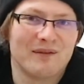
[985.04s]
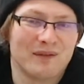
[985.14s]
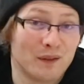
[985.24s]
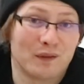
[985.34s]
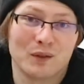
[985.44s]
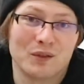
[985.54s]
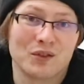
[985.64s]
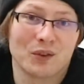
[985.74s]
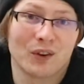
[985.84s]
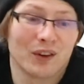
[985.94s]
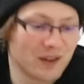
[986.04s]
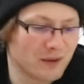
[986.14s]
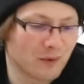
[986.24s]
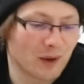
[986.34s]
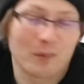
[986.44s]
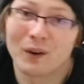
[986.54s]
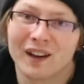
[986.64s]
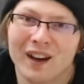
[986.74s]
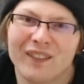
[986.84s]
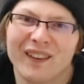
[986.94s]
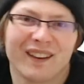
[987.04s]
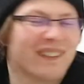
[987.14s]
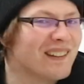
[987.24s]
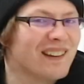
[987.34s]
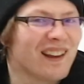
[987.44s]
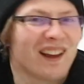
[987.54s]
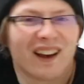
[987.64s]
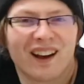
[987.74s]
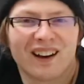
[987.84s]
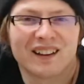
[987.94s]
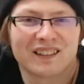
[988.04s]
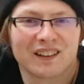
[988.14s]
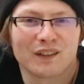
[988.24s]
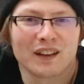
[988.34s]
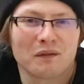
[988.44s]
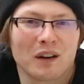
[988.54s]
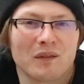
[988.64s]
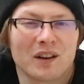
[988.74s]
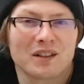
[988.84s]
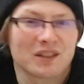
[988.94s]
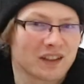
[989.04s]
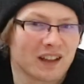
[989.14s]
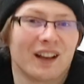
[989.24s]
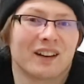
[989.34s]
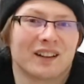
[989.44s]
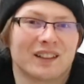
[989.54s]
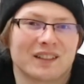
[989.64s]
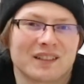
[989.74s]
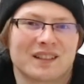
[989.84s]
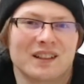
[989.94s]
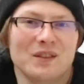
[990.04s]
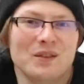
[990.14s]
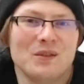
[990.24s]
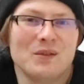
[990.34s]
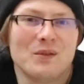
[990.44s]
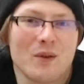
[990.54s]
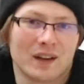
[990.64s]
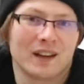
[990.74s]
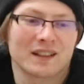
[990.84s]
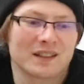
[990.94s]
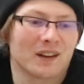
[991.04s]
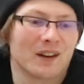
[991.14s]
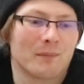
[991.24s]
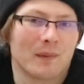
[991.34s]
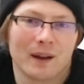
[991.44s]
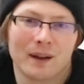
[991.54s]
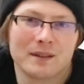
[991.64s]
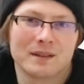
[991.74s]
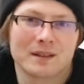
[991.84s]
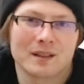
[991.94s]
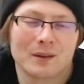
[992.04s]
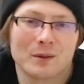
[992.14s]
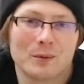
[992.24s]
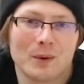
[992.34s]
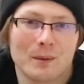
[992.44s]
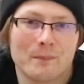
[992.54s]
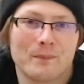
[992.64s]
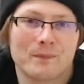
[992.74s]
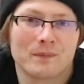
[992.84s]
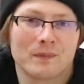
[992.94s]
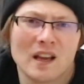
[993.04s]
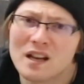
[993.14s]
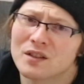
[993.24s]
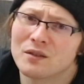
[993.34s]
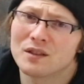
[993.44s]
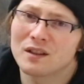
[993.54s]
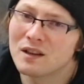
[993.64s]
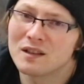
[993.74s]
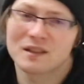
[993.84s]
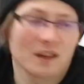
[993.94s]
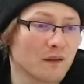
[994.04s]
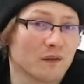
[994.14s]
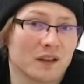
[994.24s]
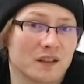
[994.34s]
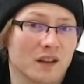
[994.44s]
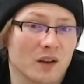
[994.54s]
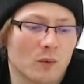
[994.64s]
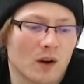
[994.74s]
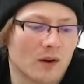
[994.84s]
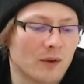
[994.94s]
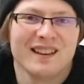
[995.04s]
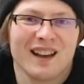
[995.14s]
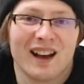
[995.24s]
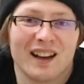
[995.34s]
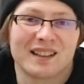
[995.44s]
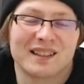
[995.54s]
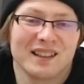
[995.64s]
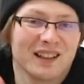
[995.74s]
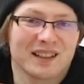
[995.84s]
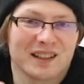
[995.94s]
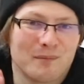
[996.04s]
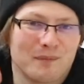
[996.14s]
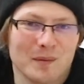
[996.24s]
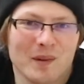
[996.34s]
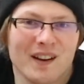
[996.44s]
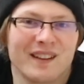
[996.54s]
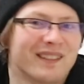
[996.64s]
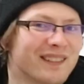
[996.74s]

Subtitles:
if you enjoy what I'm putting out there. So thank you very much, and I'll see you next time. And so so stay safe and stay well. See you next time. Bye bye.